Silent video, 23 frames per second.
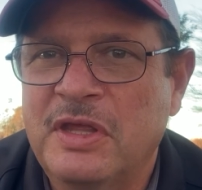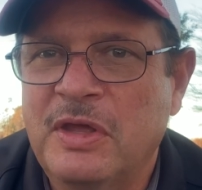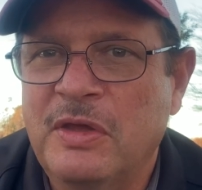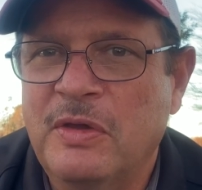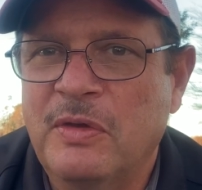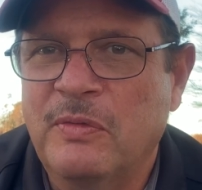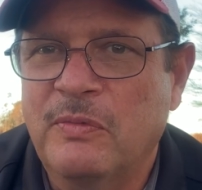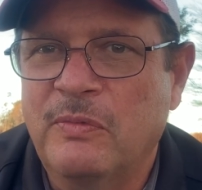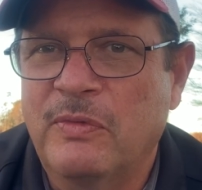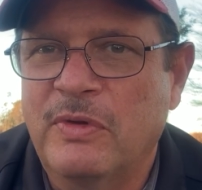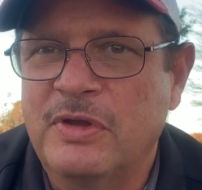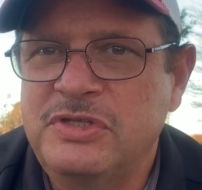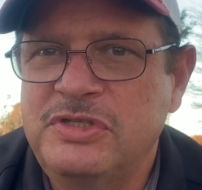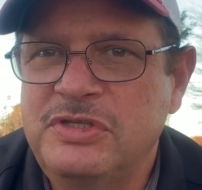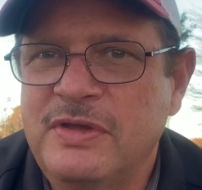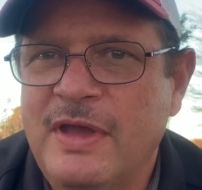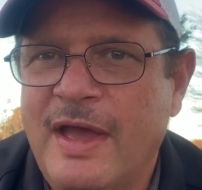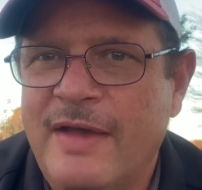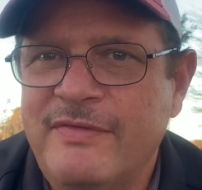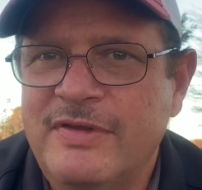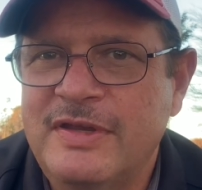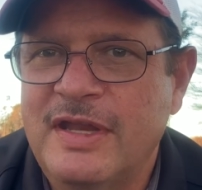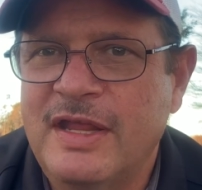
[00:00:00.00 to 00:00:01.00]
once you
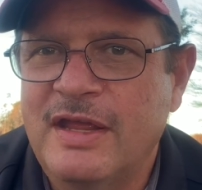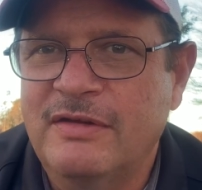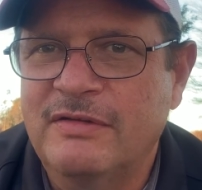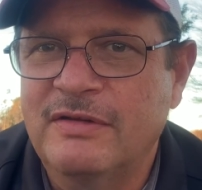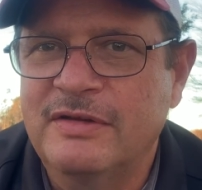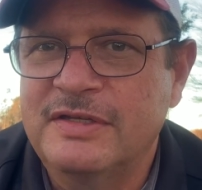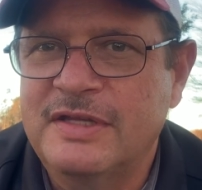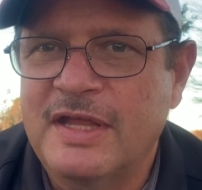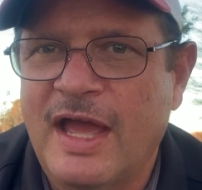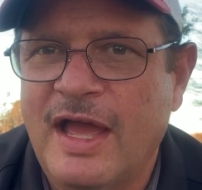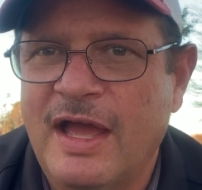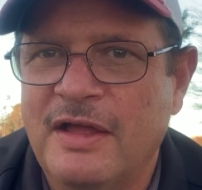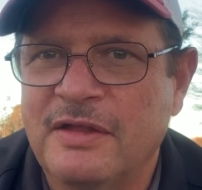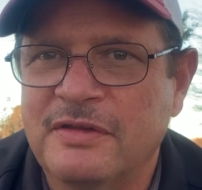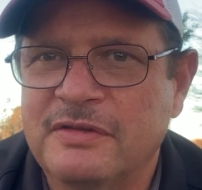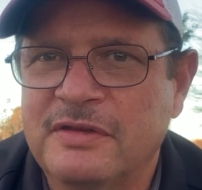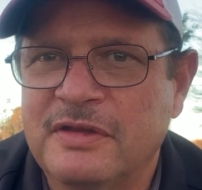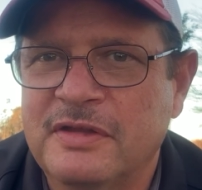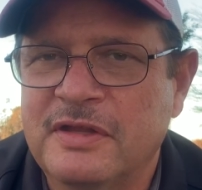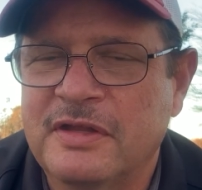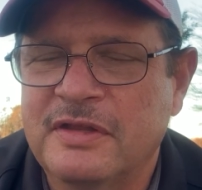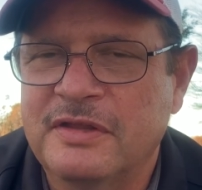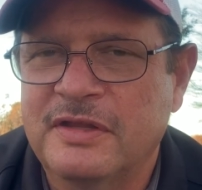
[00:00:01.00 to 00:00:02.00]
have it narrowed down
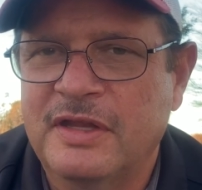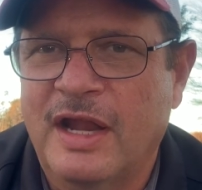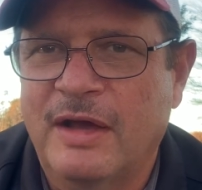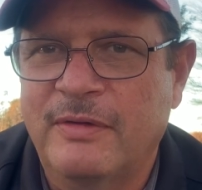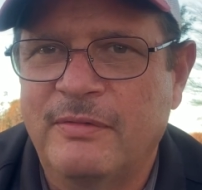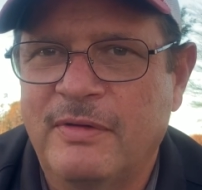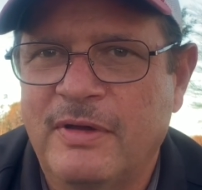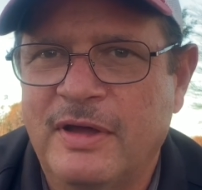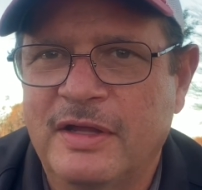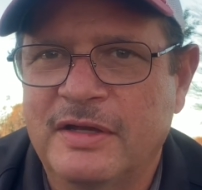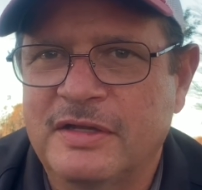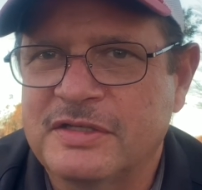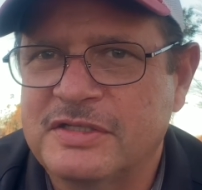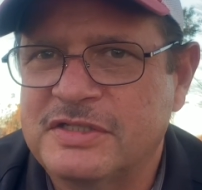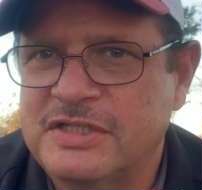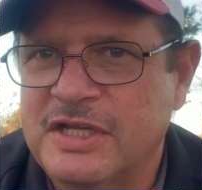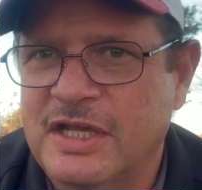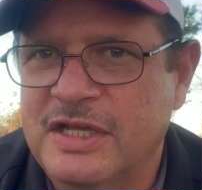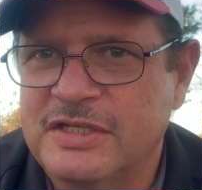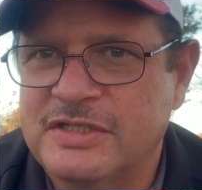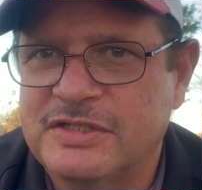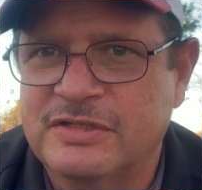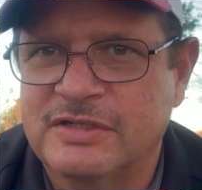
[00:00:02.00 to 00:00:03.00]
that I want a
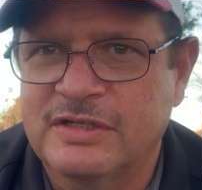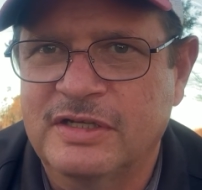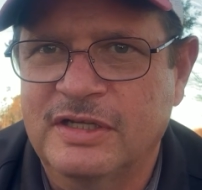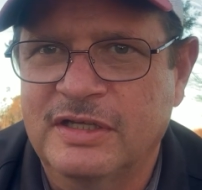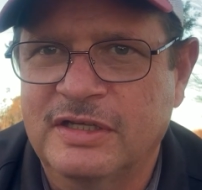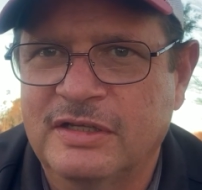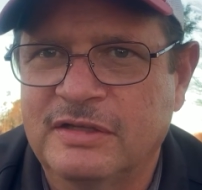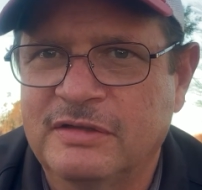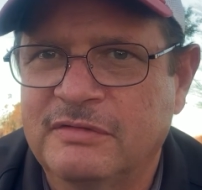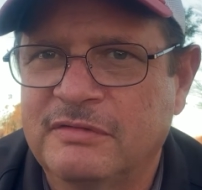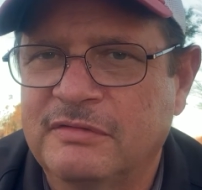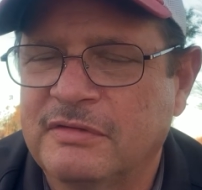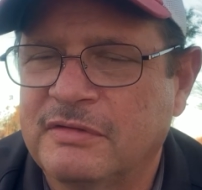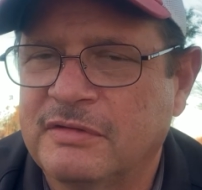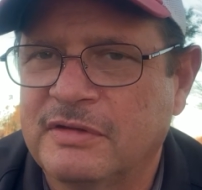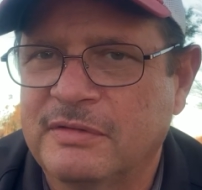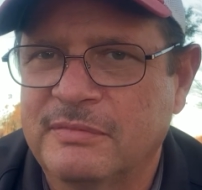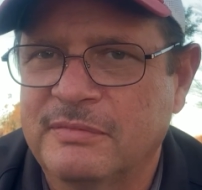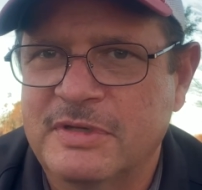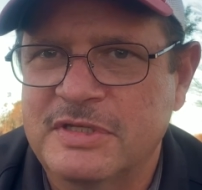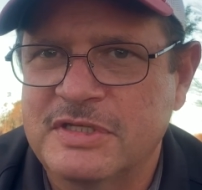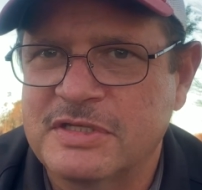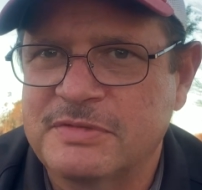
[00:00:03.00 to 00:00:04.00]
shade tree, it
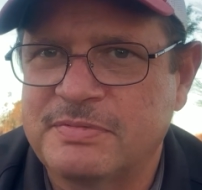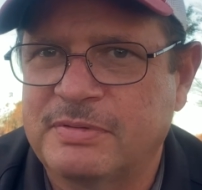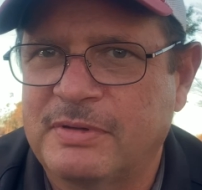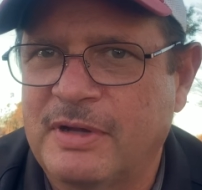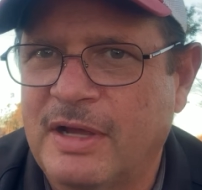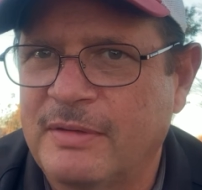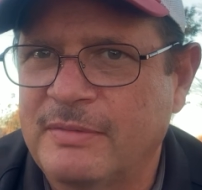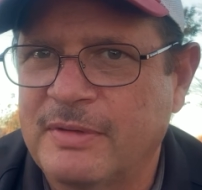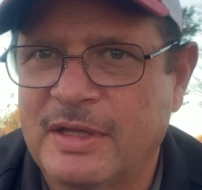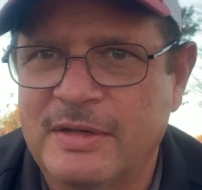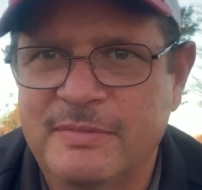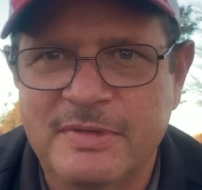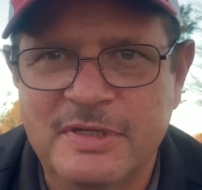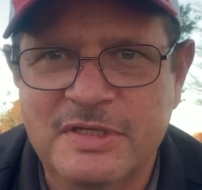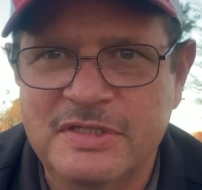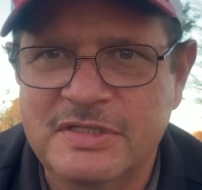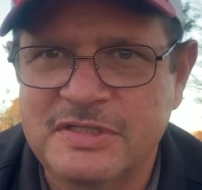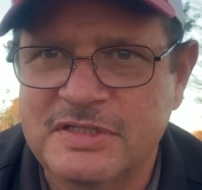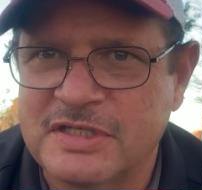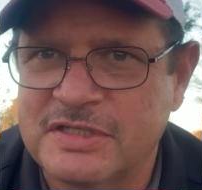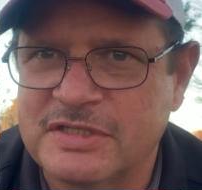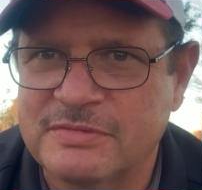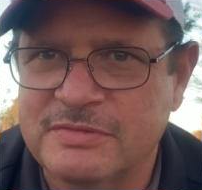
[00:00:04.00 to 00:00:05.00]
means it's probably going to be a
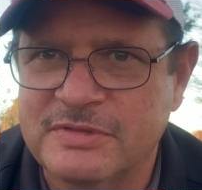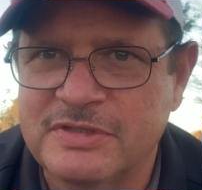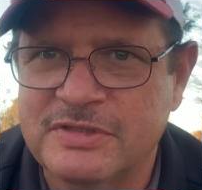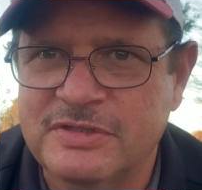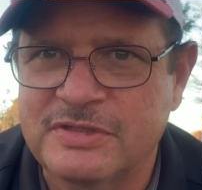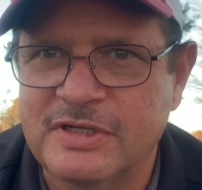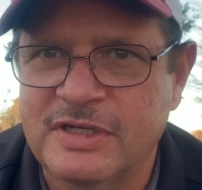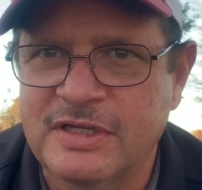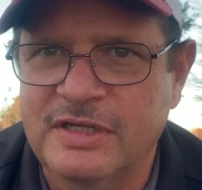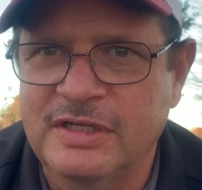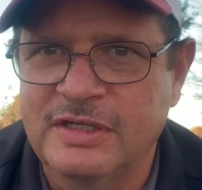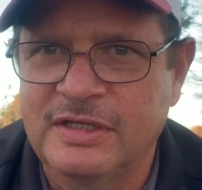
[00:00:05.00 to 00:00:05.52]
deciduous tree,